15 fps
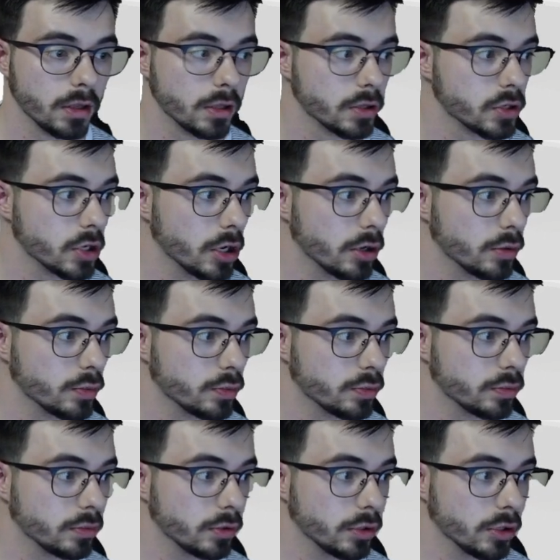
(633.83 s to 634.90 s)
So,
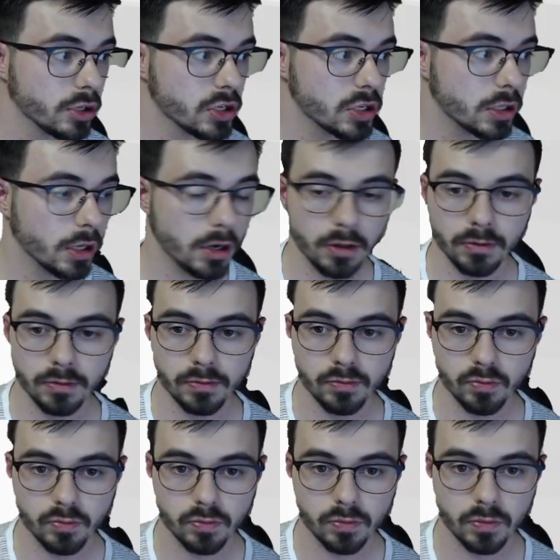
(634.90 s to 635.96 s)
you can just click on
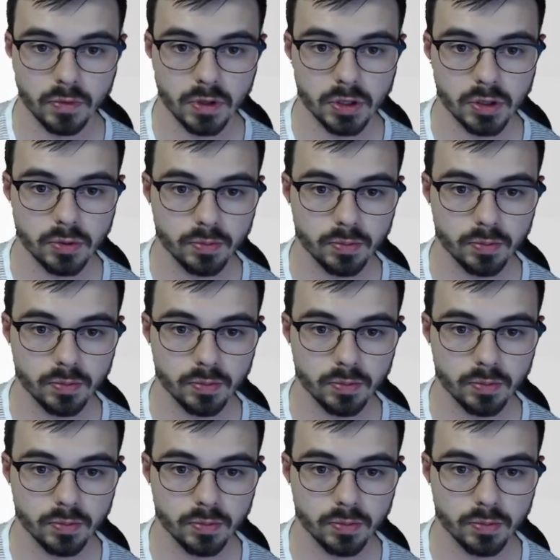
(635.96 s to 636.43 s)
this